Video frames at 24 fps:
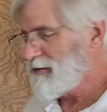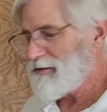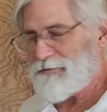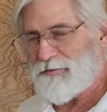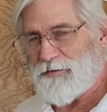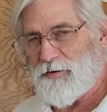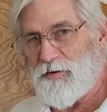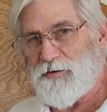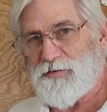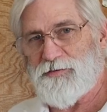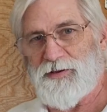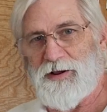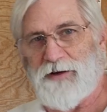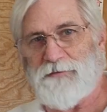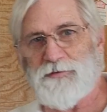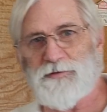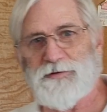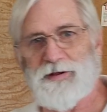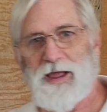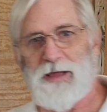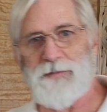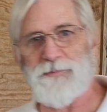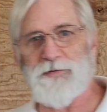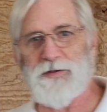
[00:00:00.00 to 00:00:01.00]
There are several
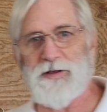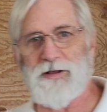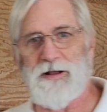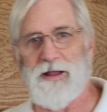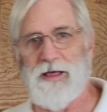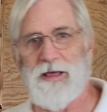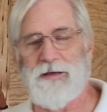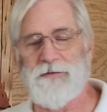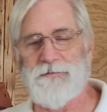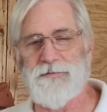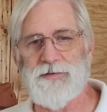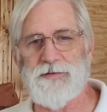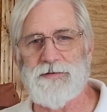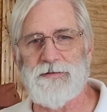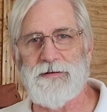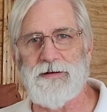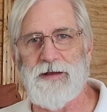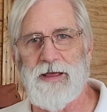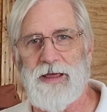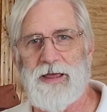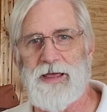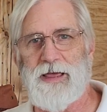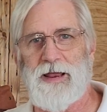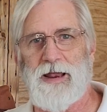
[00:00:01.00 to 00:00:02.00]
types of gloves,
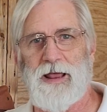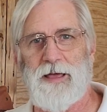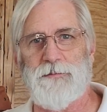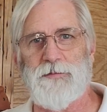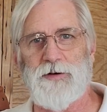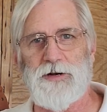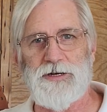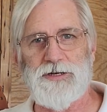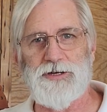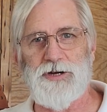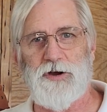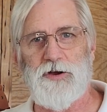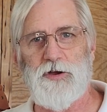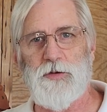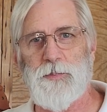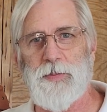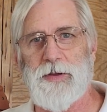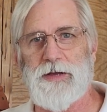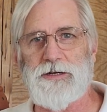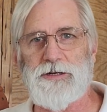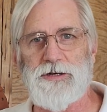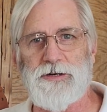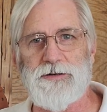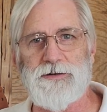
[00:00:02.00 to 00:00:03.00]
and I'm going to show you
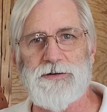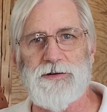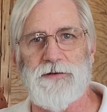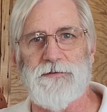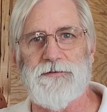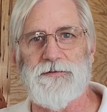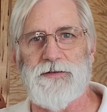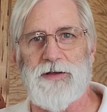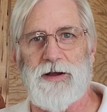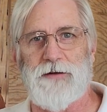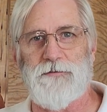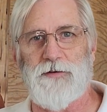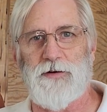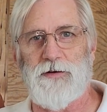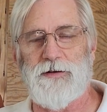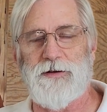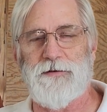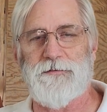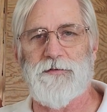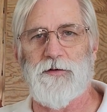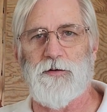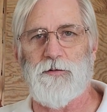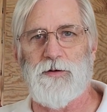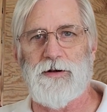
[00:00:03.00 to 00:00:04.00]
pictures of several
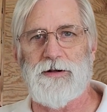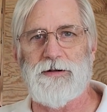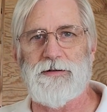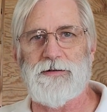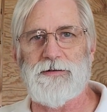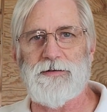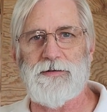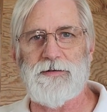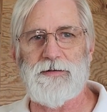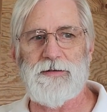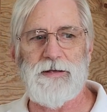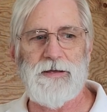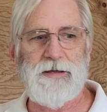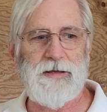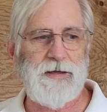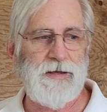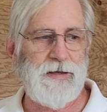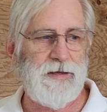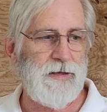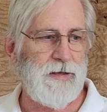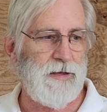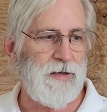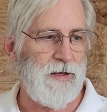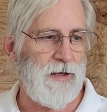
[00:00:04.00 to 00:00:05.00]
different ones
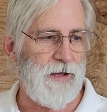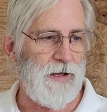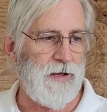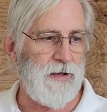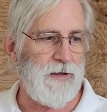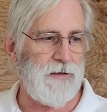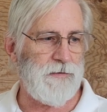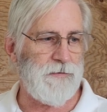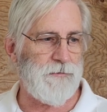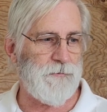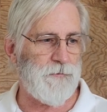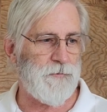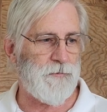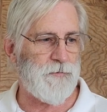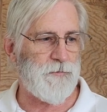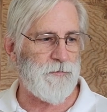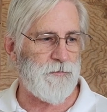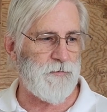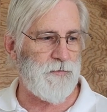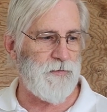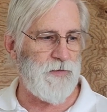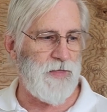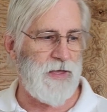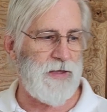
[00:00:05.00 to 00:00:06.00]

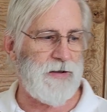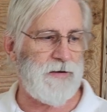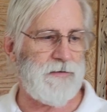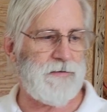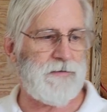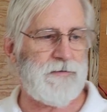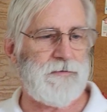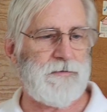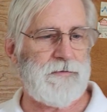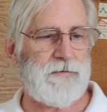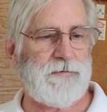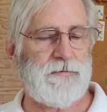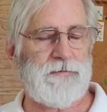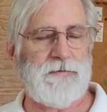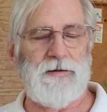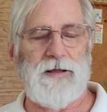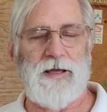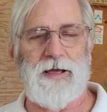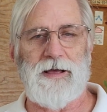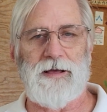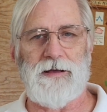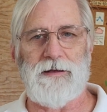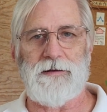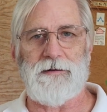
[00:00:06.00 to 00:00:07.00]
that
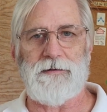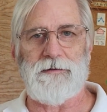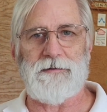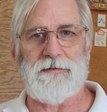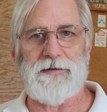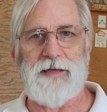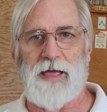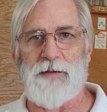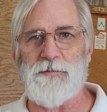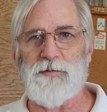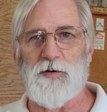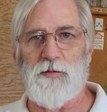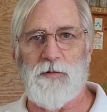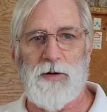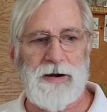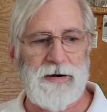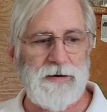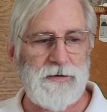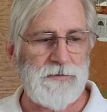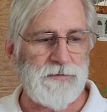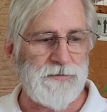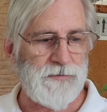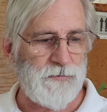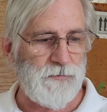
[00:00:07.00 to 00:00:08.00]
Cayman
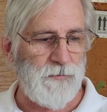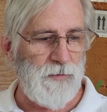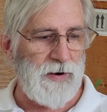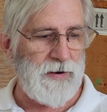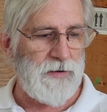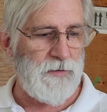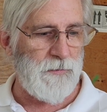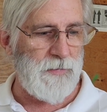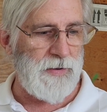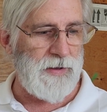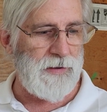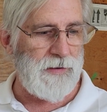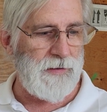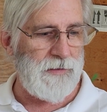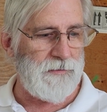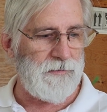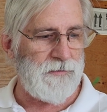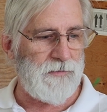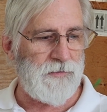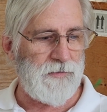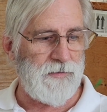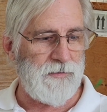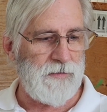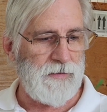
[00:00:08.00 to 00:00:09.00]
Reynolds
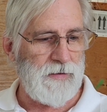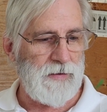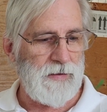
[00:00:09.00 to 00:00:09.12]
recommends.